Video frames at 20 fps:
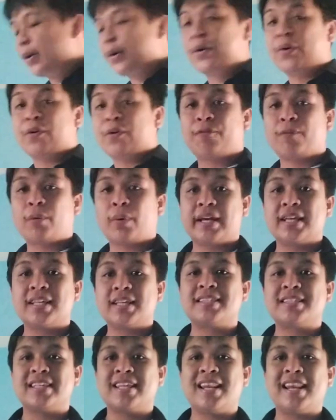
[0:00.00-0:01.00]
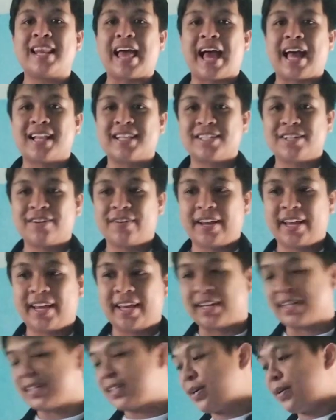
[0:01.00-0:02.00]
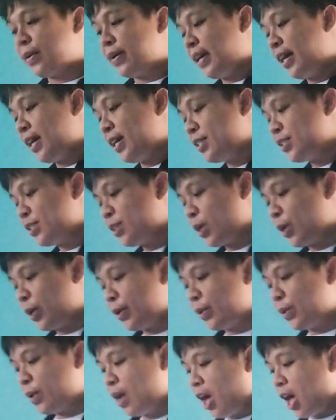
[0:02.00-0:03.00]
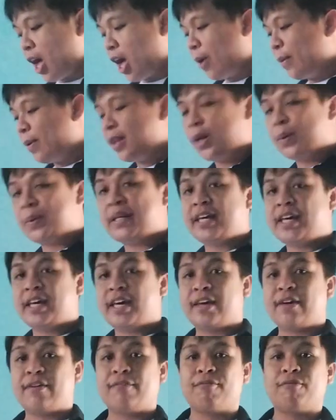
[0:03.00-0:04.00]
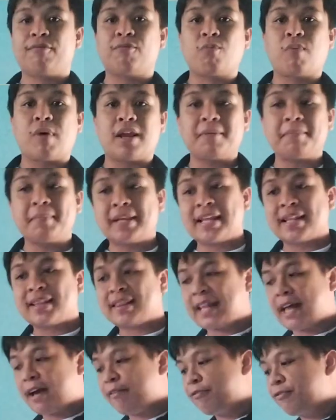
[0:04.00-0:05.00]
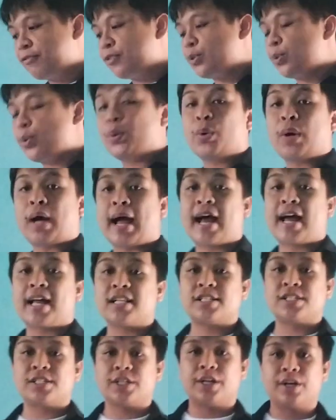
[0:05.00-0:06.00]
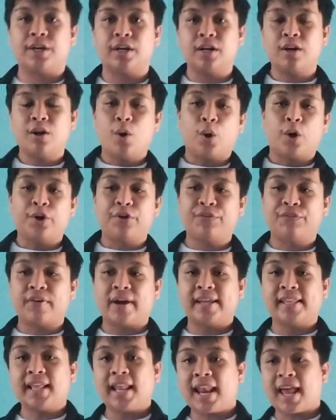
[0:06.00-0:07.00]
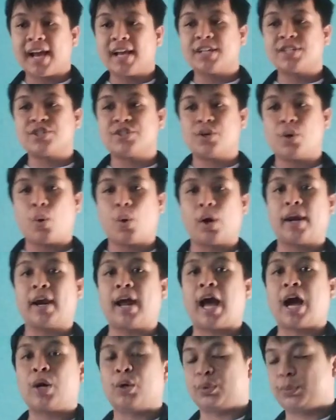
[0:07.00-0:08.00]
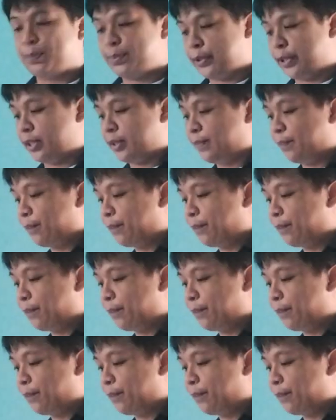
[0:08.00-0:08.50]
Group 4 is still answering. Okay, so I will only give 1 minute left to answer or finalize your output.